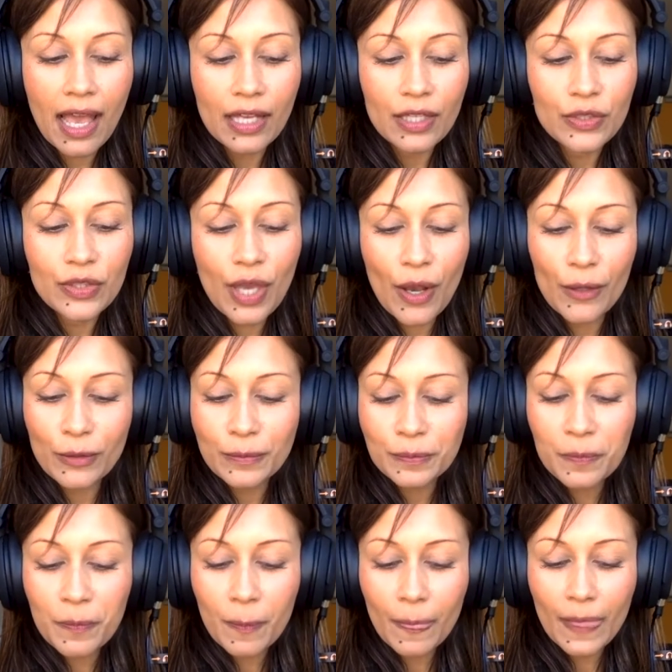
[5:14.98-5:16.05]
So,
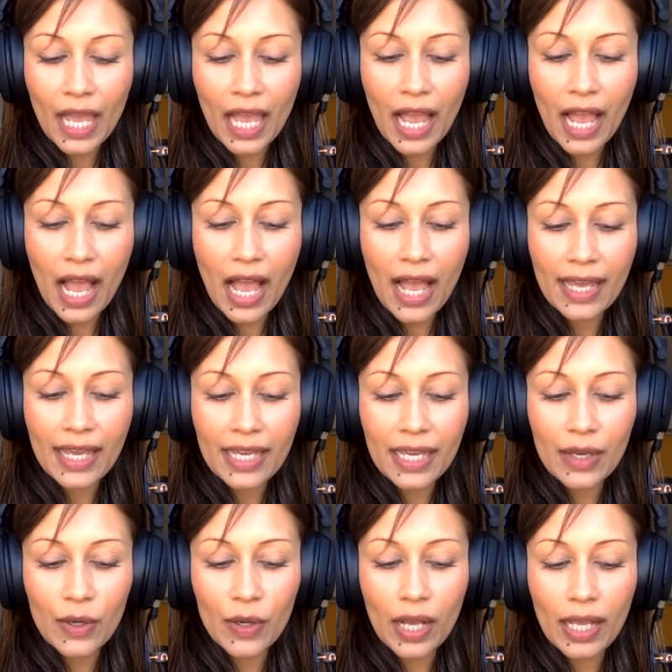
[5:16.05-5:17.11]

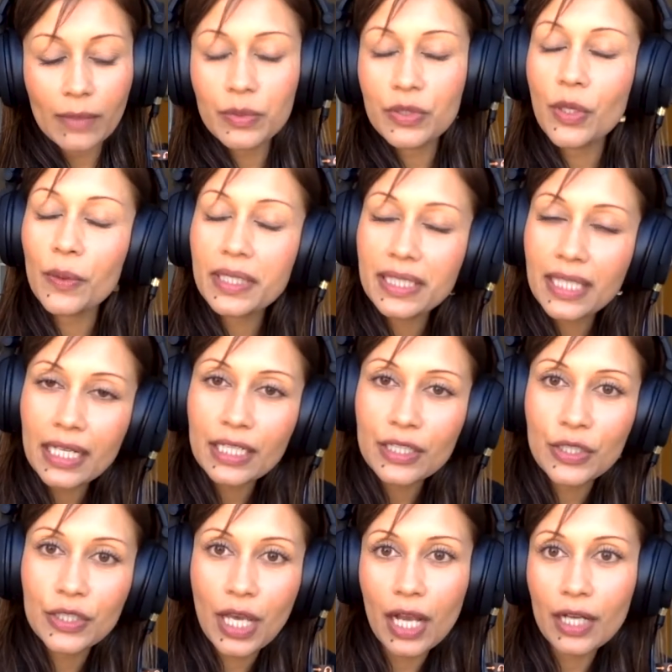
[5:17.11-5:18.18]
I am so excited
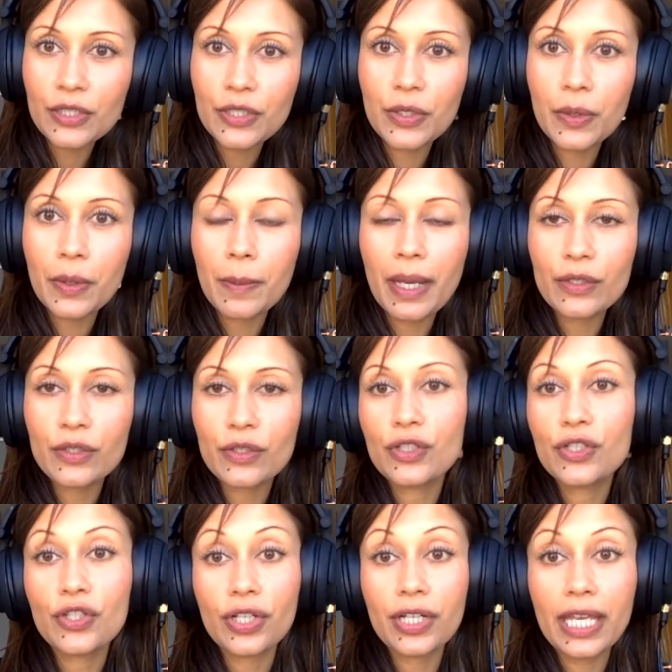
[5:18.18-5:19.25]
to talk to you about your
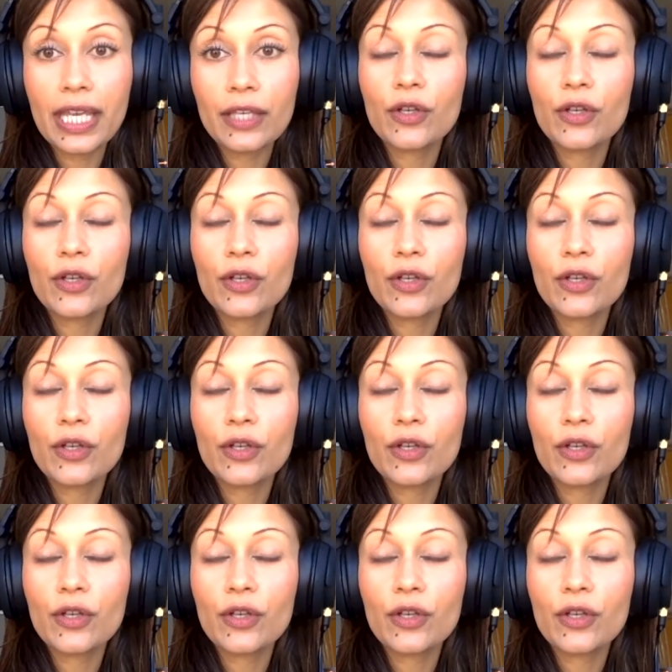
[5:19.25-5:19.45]
journey,